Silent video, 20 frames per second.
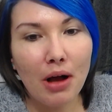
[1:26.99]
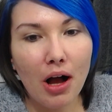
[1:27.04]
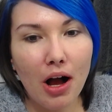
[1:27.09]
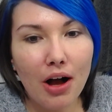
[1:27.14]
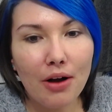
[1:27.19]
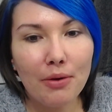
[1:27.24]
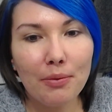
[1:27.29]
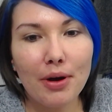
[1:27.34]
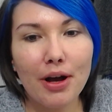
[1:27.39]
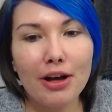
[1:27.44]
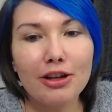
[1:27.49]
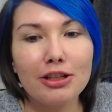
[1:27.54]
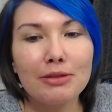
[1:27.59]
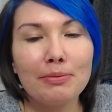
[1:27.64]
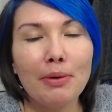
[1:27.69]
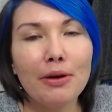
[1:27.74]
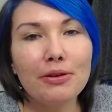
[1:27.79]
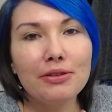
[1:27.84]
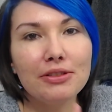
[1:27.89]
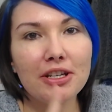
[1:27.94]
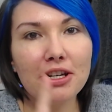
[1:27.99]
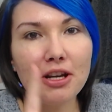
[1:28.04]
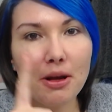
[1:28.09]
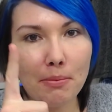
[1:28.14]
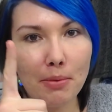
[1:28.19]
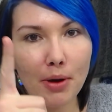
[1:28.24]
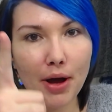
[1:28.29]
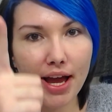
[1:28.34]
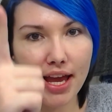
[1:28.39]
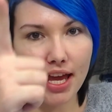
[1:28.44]
artworks
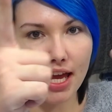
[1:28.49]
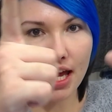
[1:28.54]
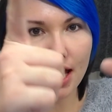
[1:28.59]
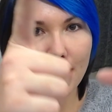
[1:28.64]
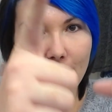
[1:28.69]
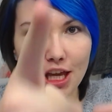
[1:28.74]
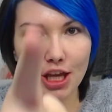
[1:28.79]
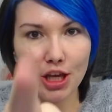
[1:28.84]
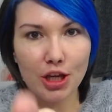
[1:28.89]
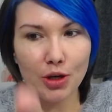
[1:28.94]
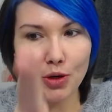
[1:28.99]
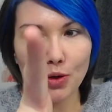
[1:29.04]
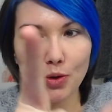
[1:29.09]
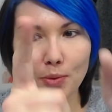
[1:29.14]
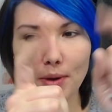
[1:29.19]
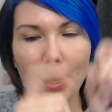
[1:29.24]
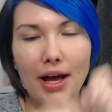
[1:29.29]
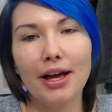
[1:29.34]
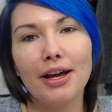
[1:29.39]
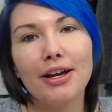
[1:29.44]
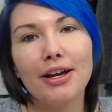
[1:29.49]
posted by you